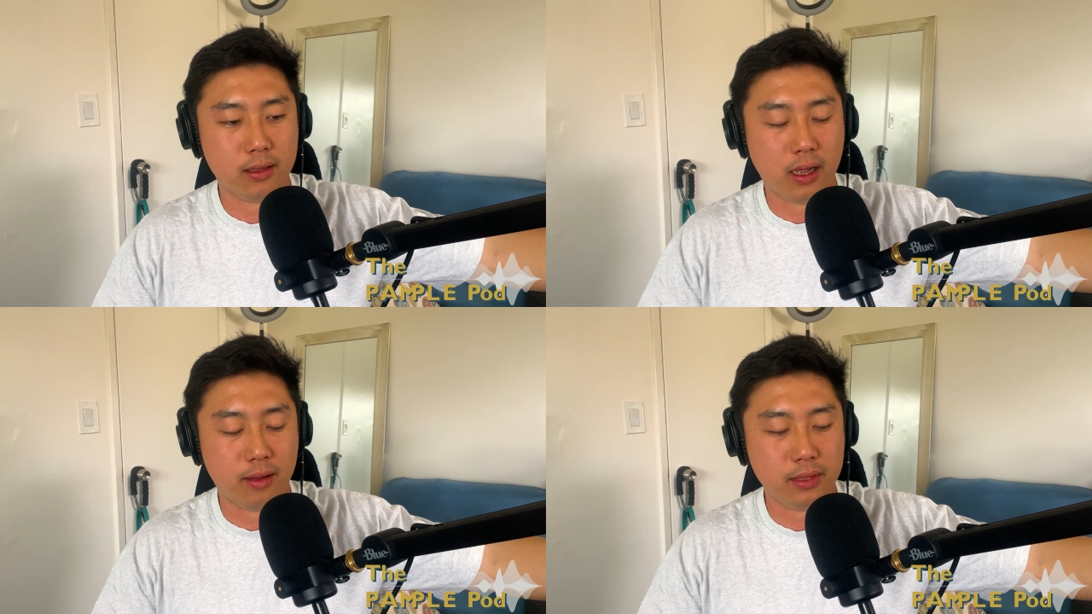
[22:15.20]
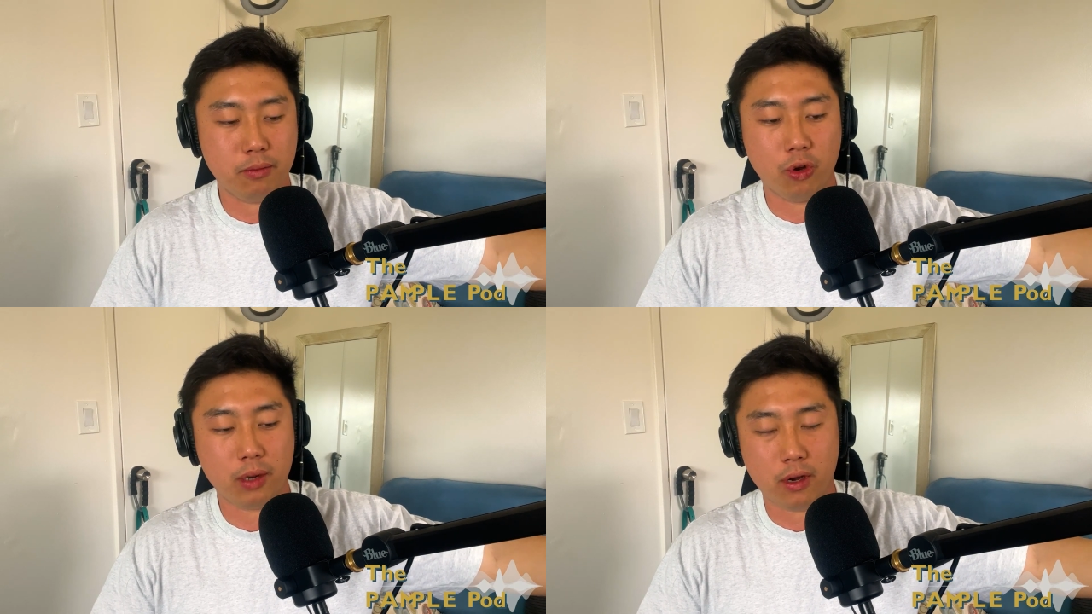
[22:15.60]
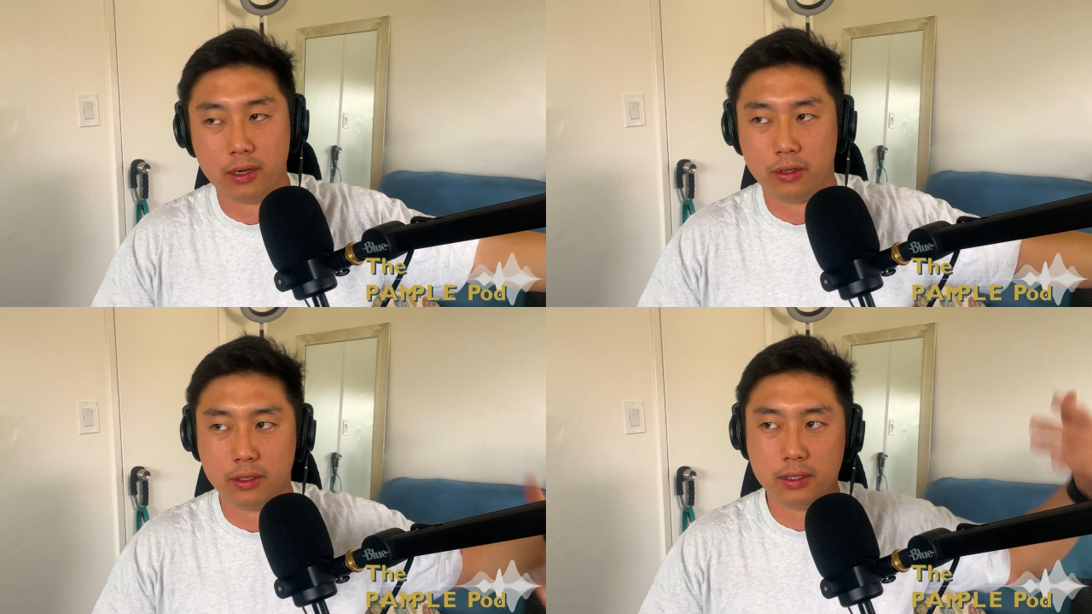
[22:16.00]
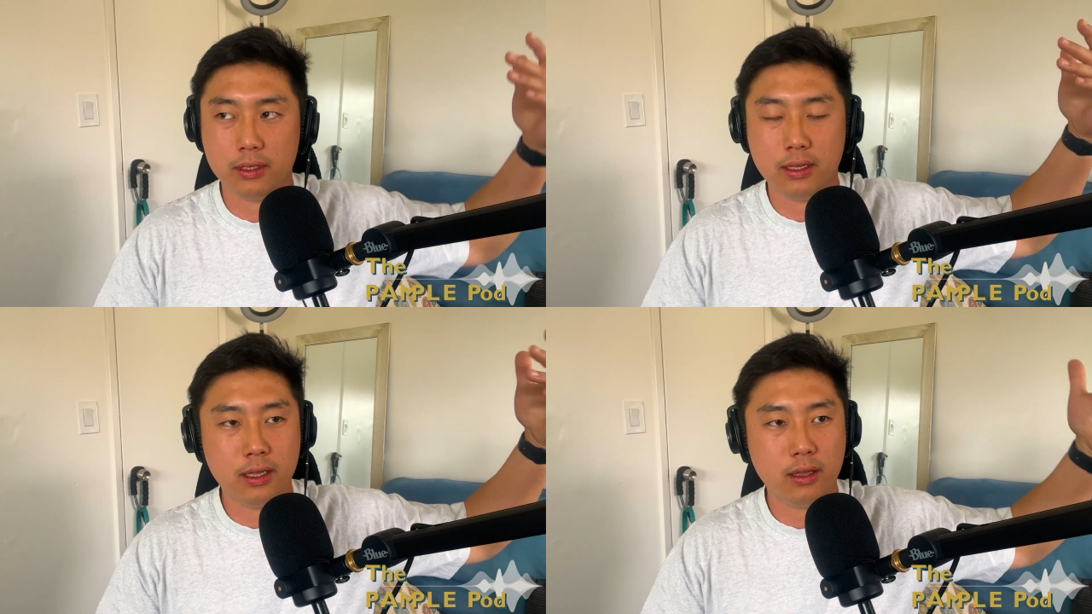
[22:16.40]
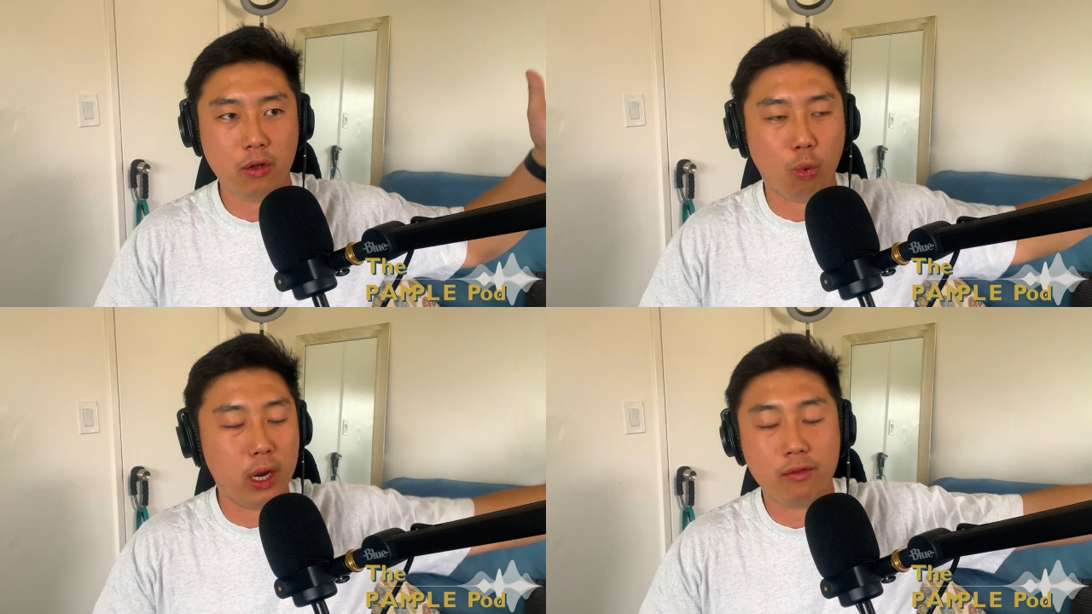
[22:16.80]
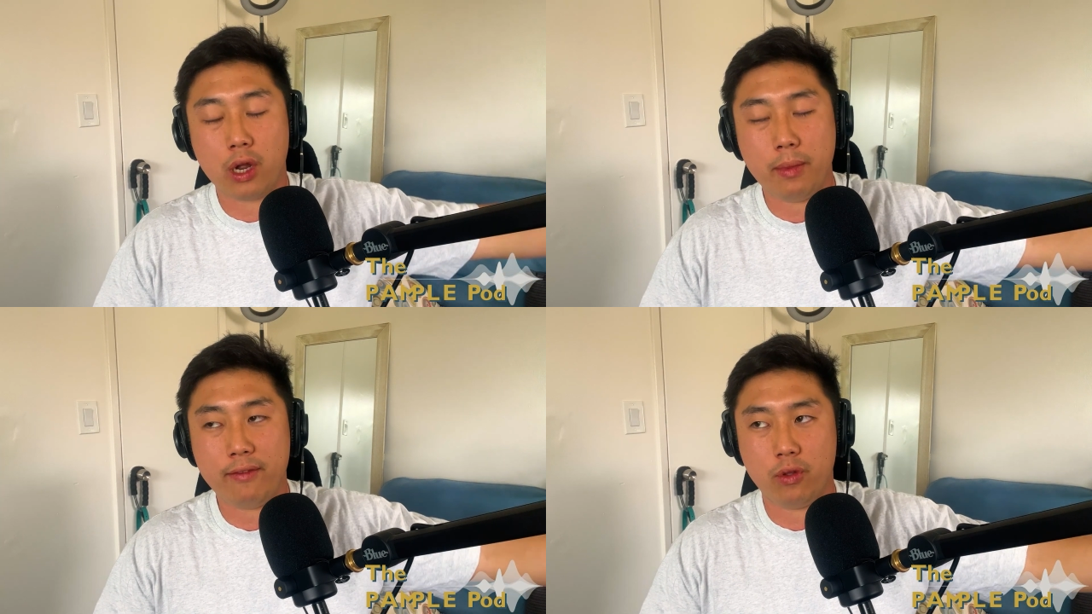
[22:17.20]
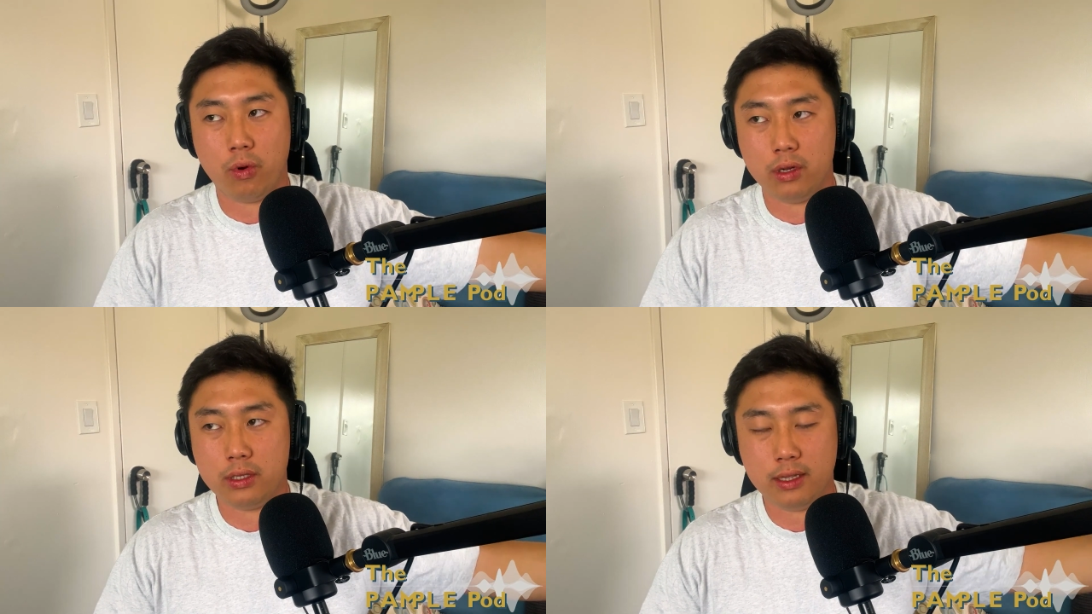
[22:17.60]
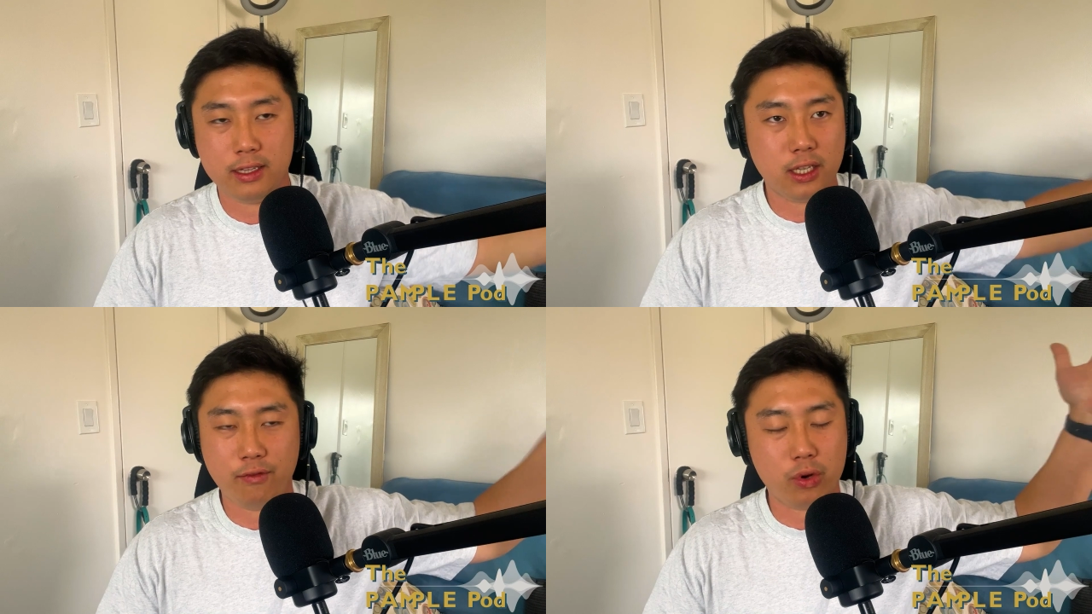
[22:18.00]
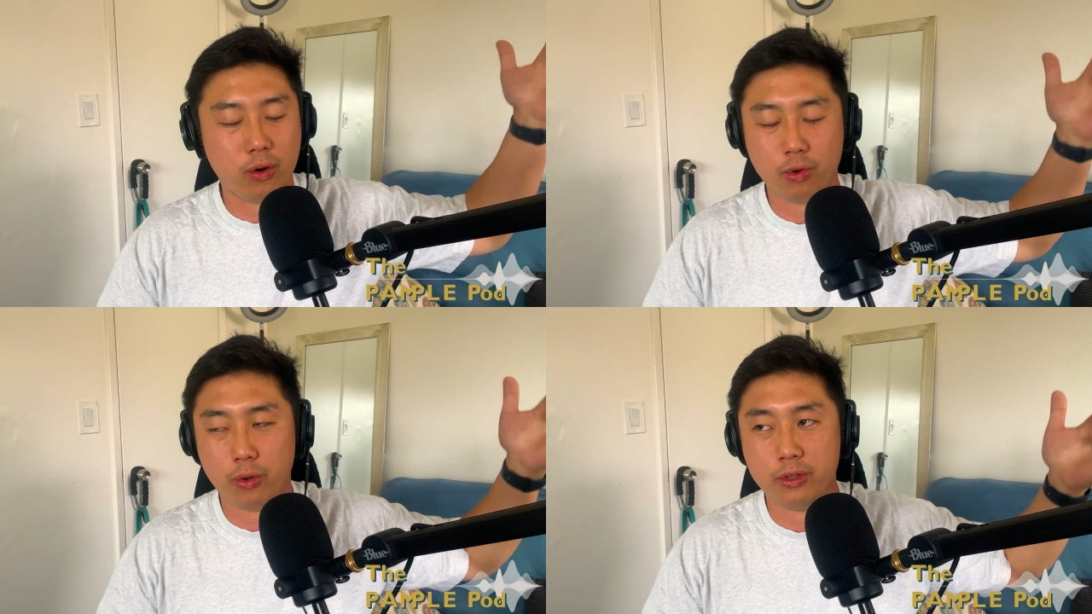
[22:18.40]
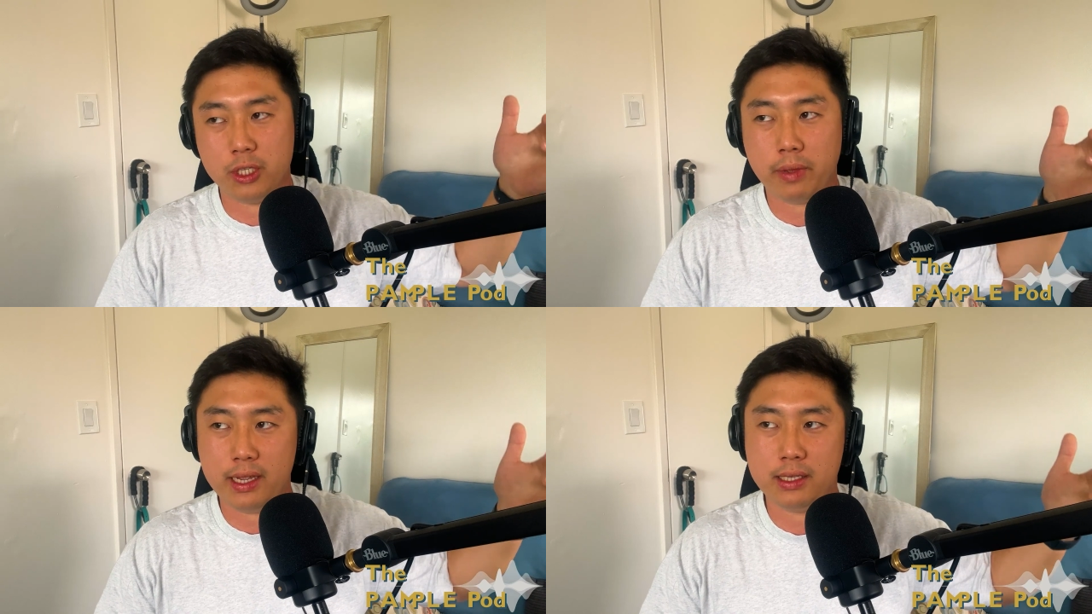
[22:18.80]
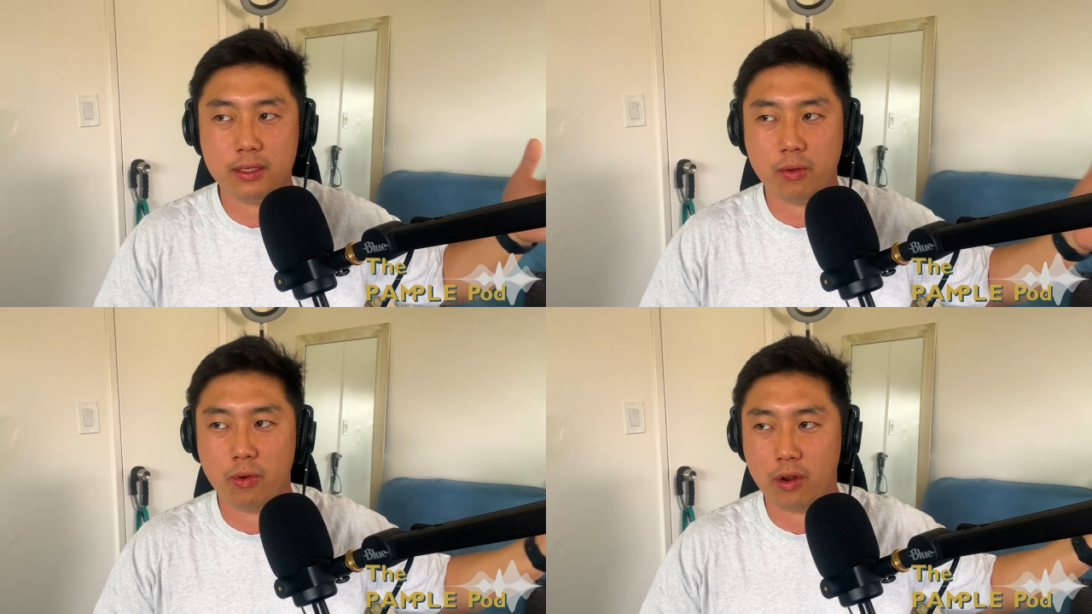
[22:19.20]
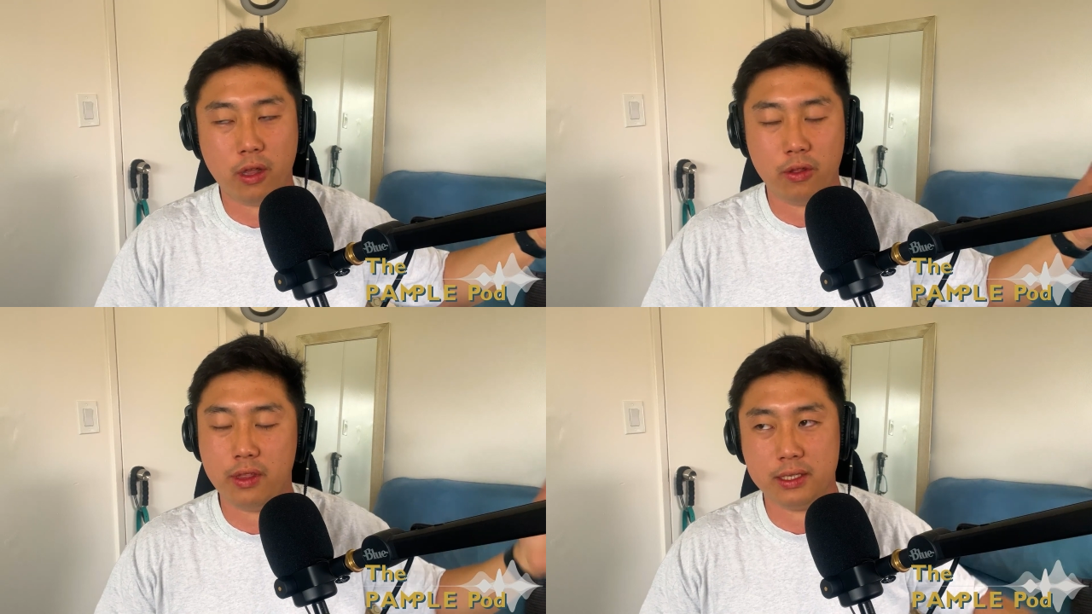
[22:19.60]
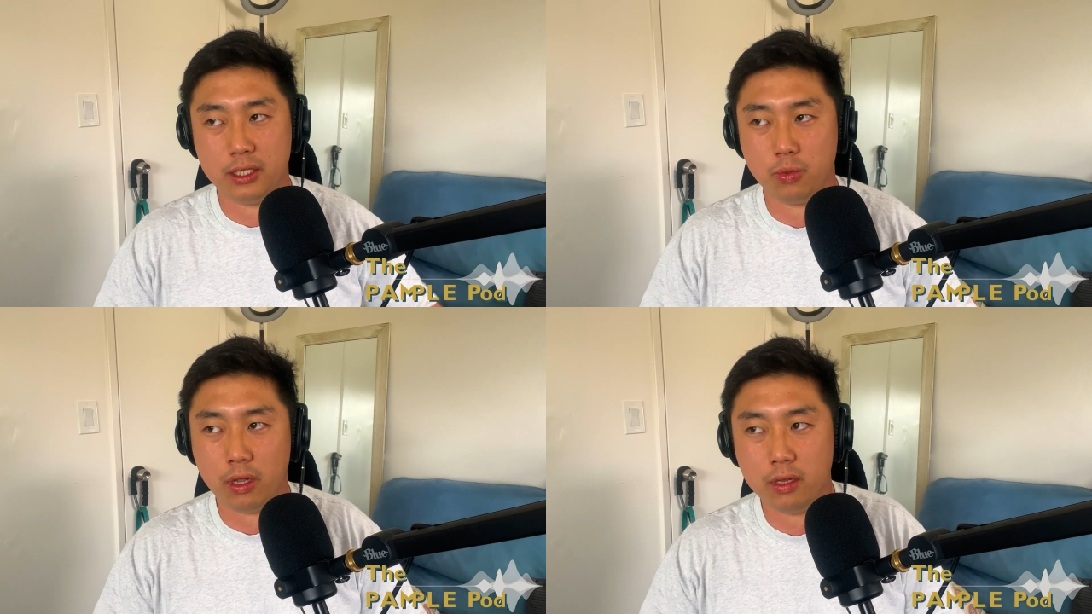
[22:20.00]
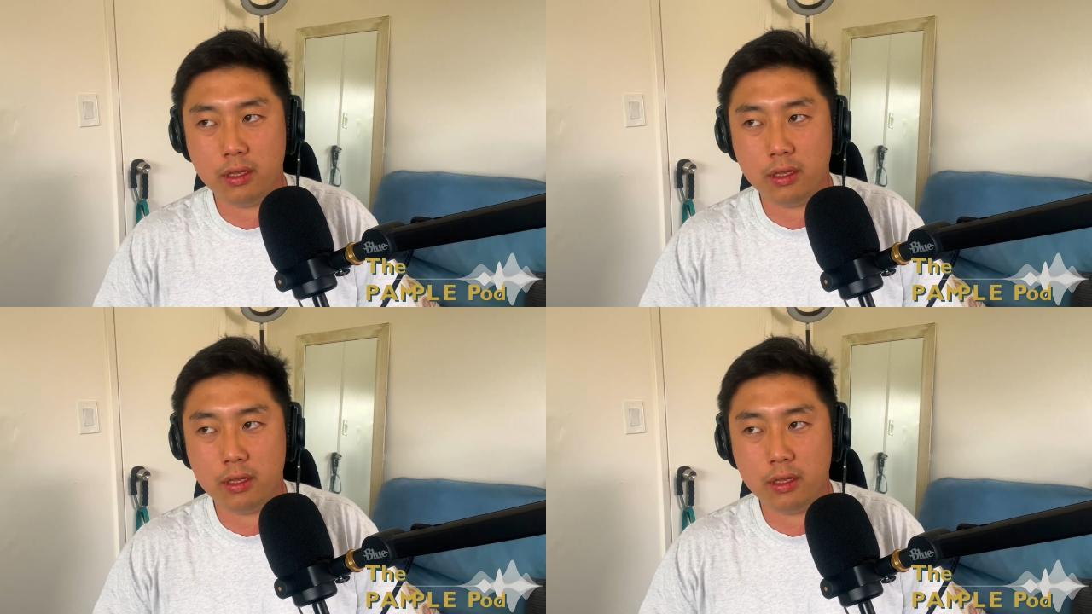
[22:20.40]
deep learning models, whatever will come afterwards, if we go into space or other things as well.